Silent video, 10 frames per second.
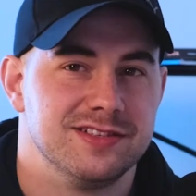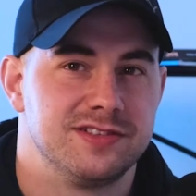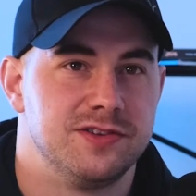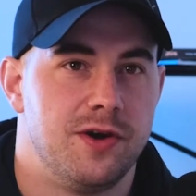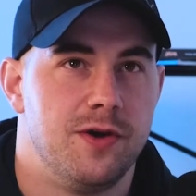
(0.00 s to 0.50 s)

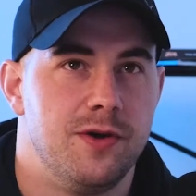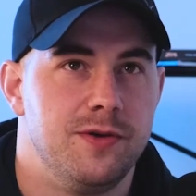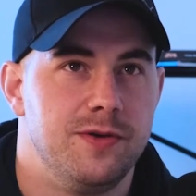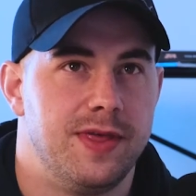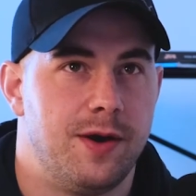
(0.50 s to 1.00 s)

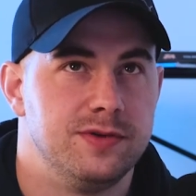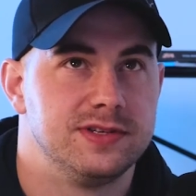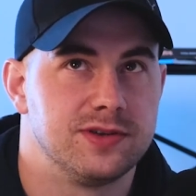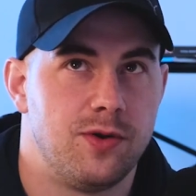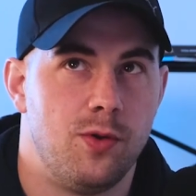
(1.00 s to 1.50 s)
So that
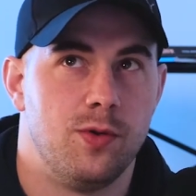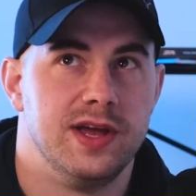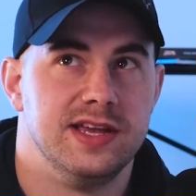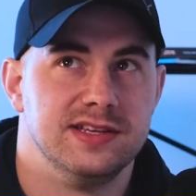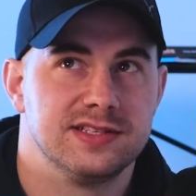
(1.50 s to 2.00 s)
was
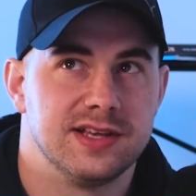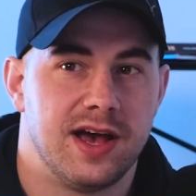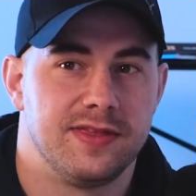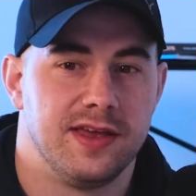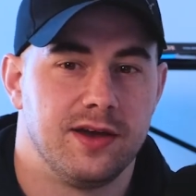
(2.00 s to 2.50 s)
always,
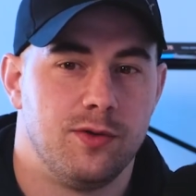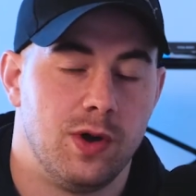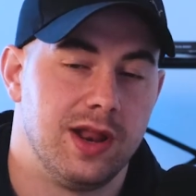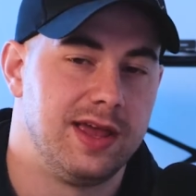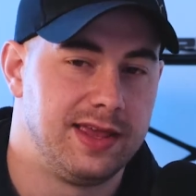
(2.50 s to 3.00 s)
I think,
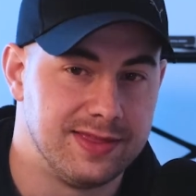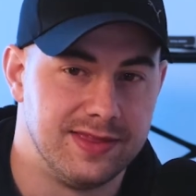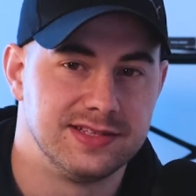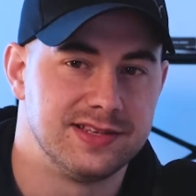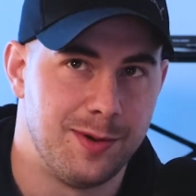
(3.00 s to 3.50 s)

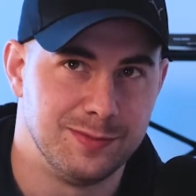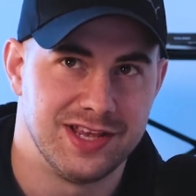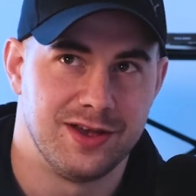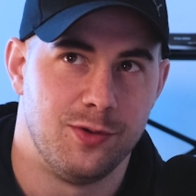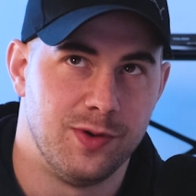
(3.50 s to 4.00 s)
this time I'm
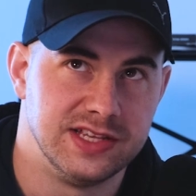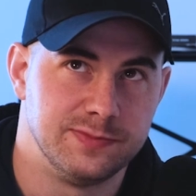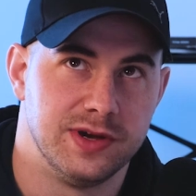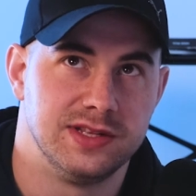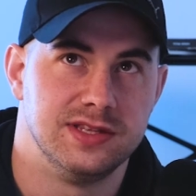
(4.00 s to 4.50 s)
saying always, but